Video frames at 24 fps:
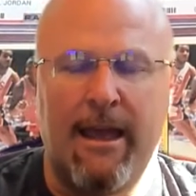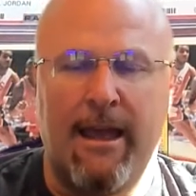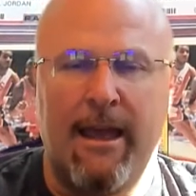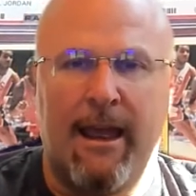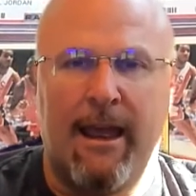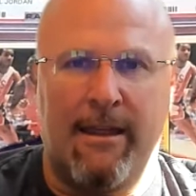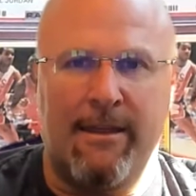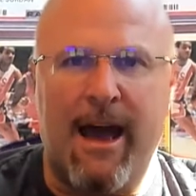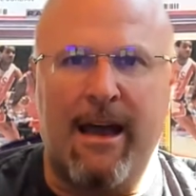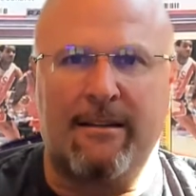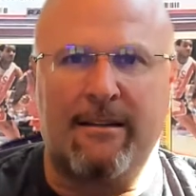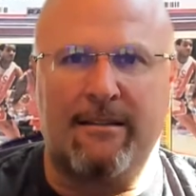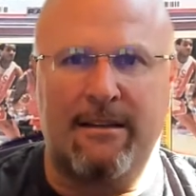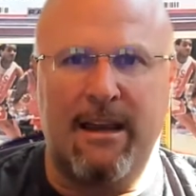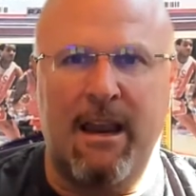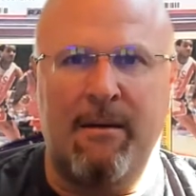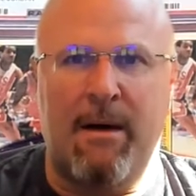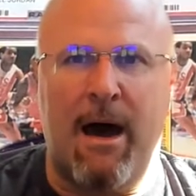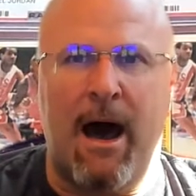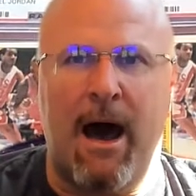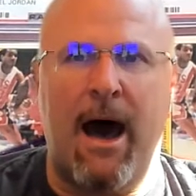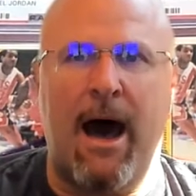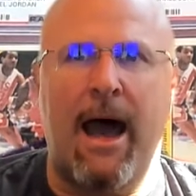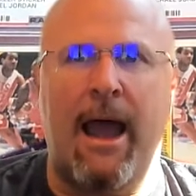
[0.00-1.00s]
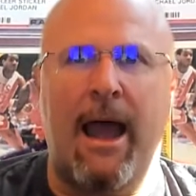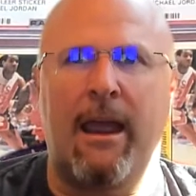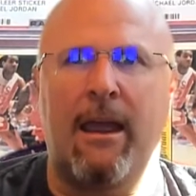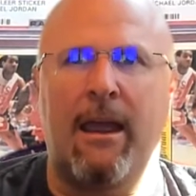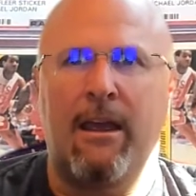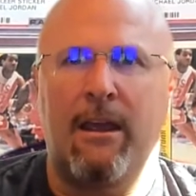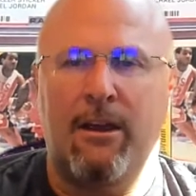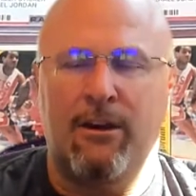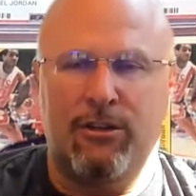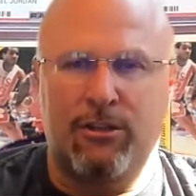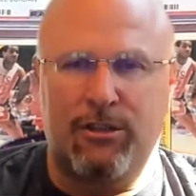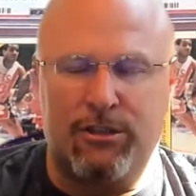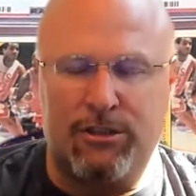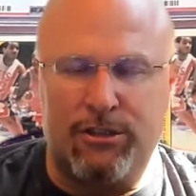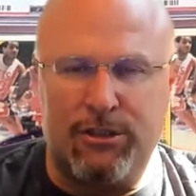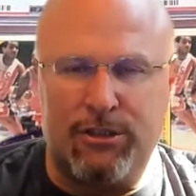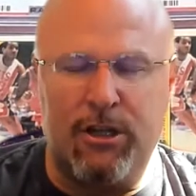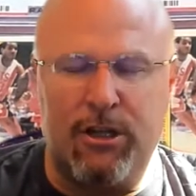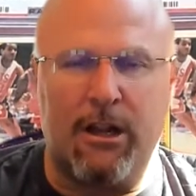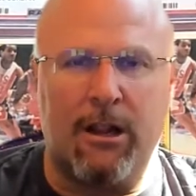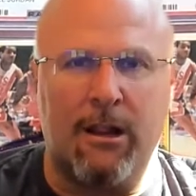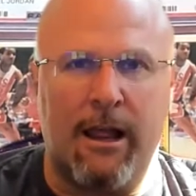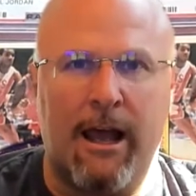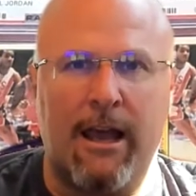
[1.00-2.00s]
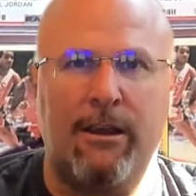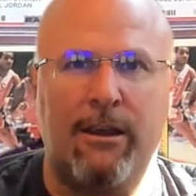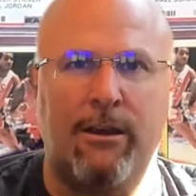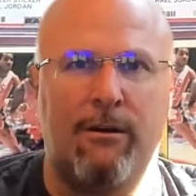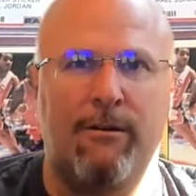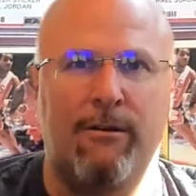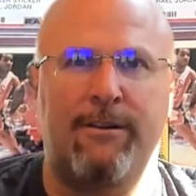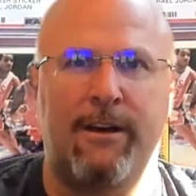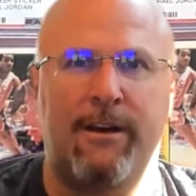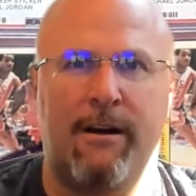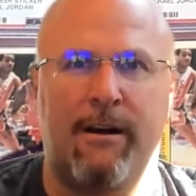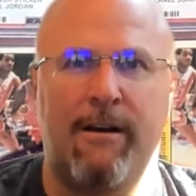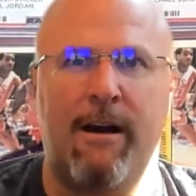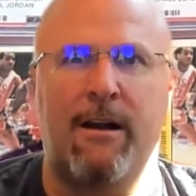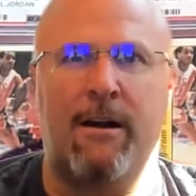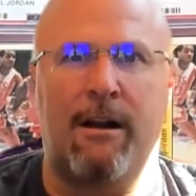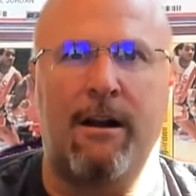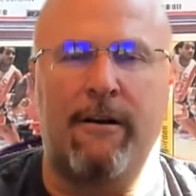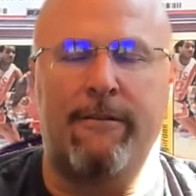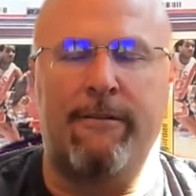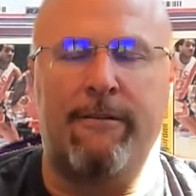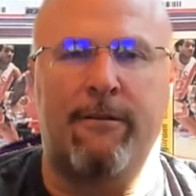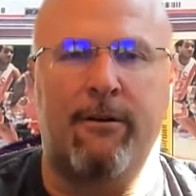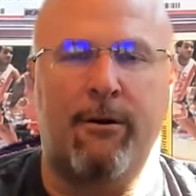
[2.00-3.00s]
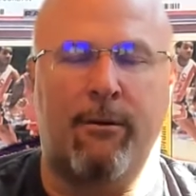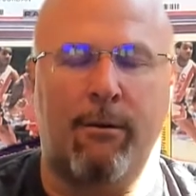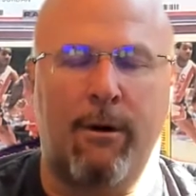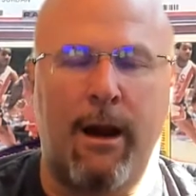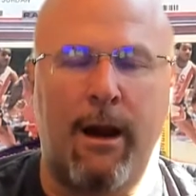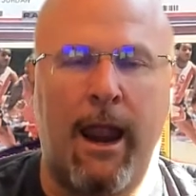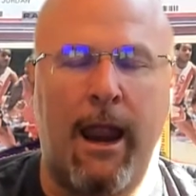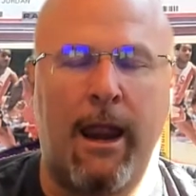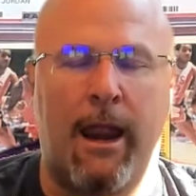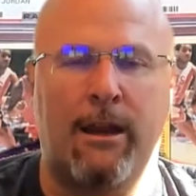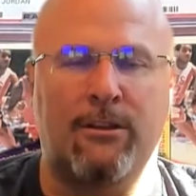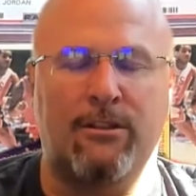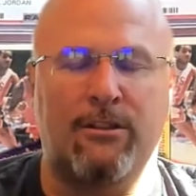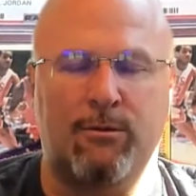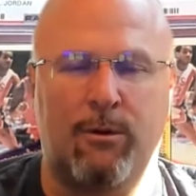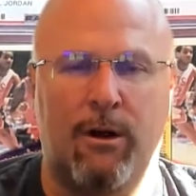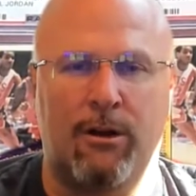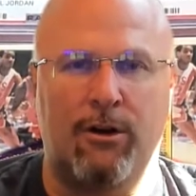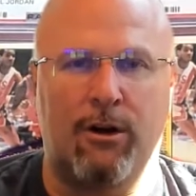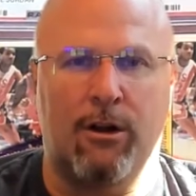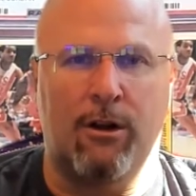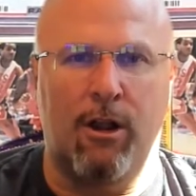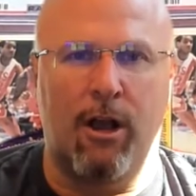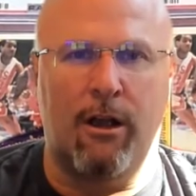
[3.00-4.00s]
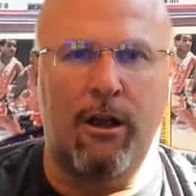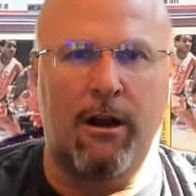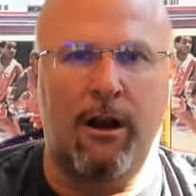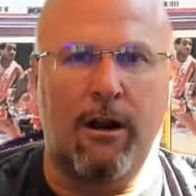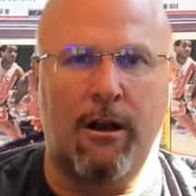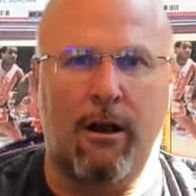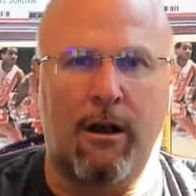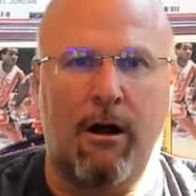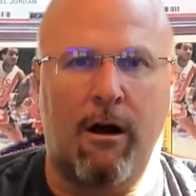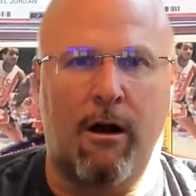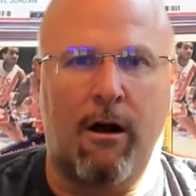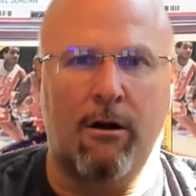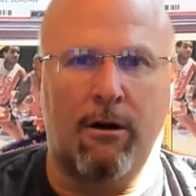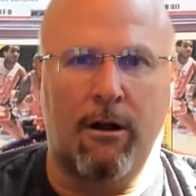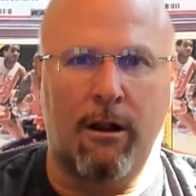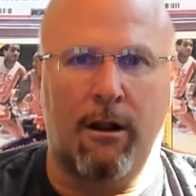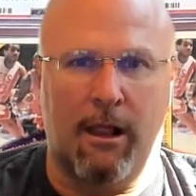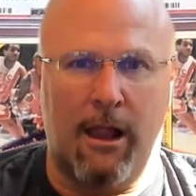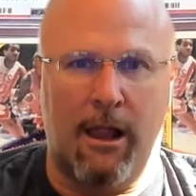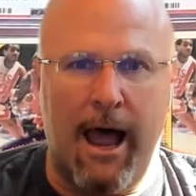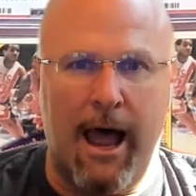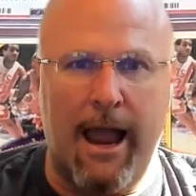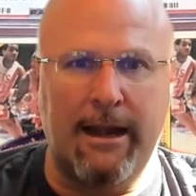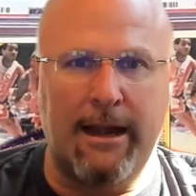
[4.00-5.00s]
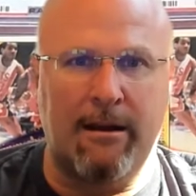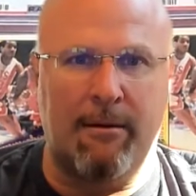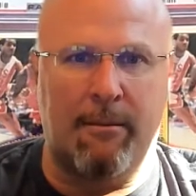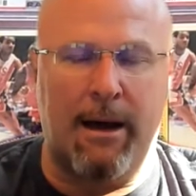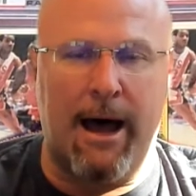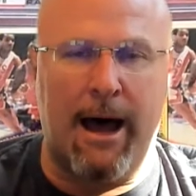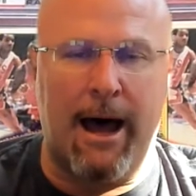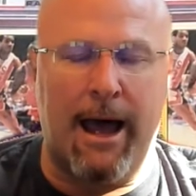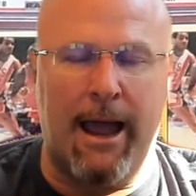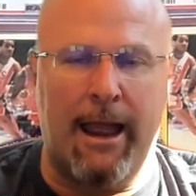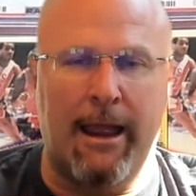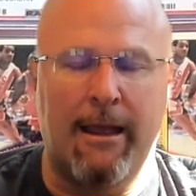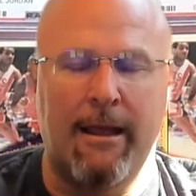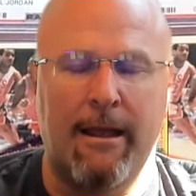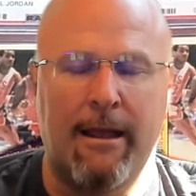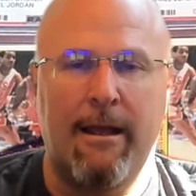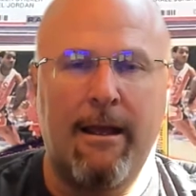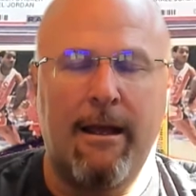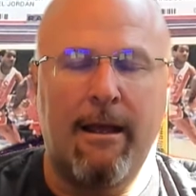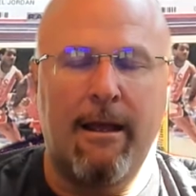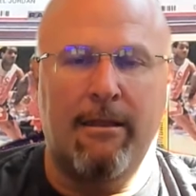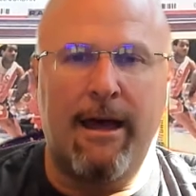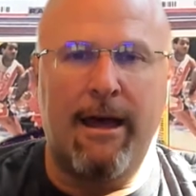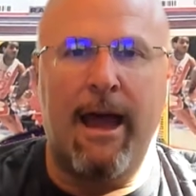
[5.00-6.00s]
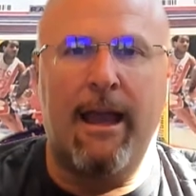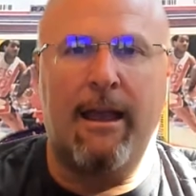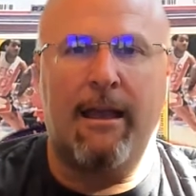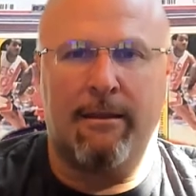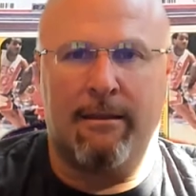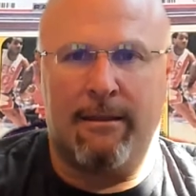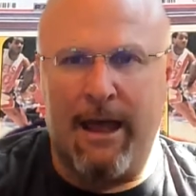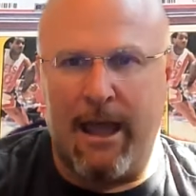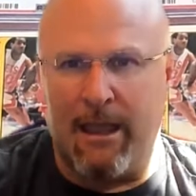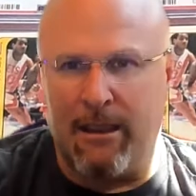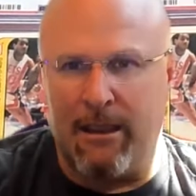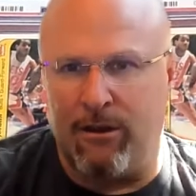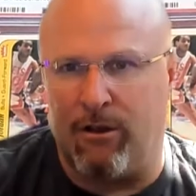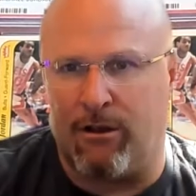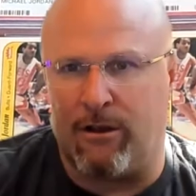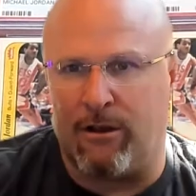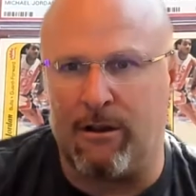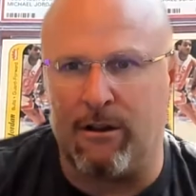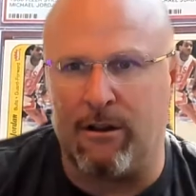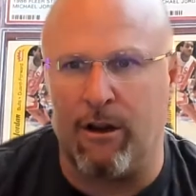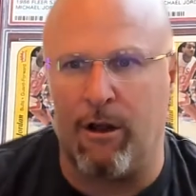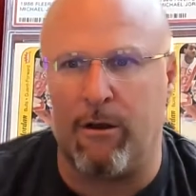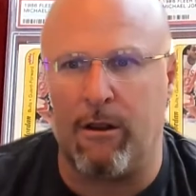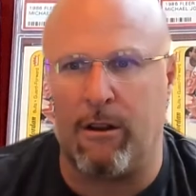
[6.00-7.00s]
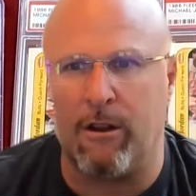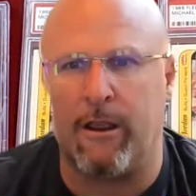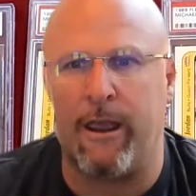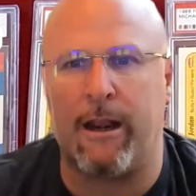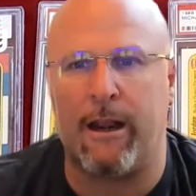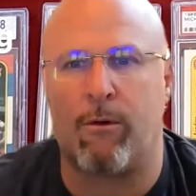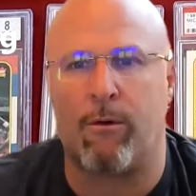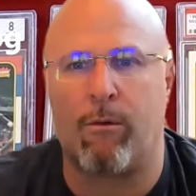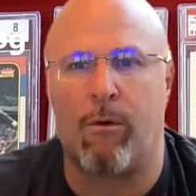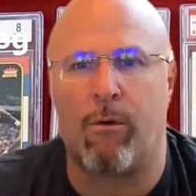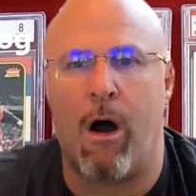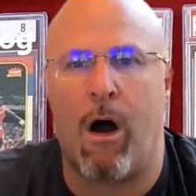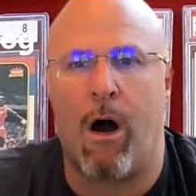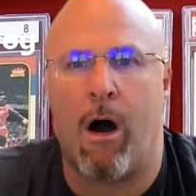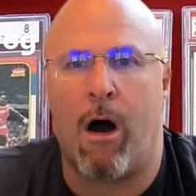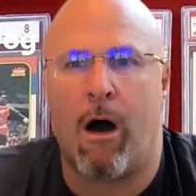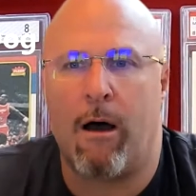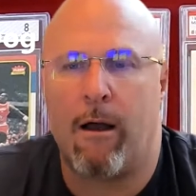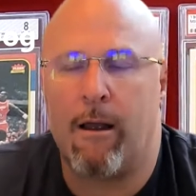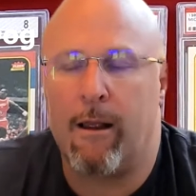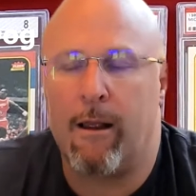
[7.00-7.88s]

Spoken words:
And that same eye should let you figure out enough of a range when you're looking at a card online to buy that you can look at it raw.